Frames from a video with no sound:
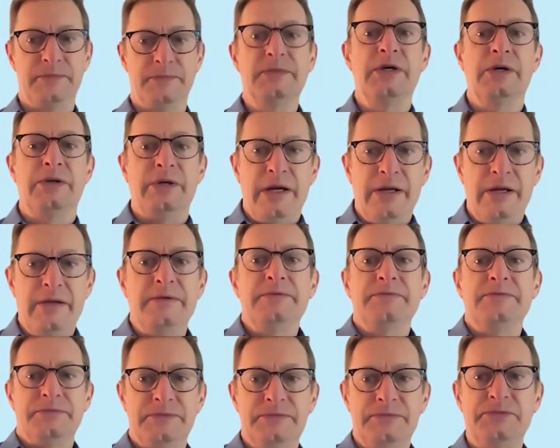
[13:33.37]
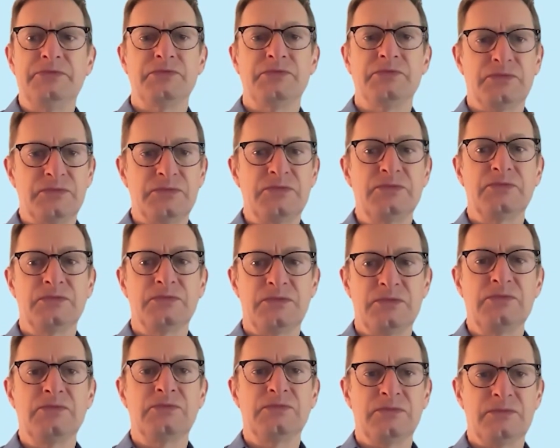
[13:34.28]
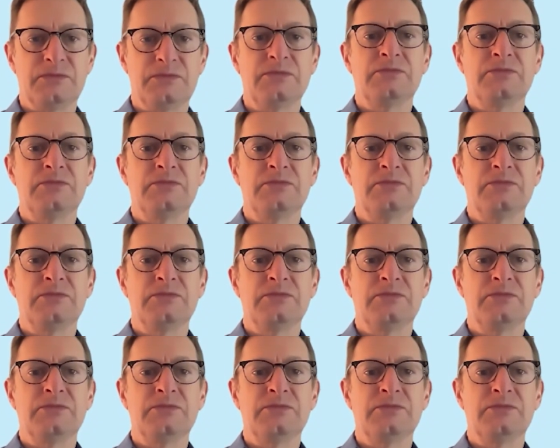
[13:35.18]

You know, yeah. it's sort of CEO to CEO. Typically, it's the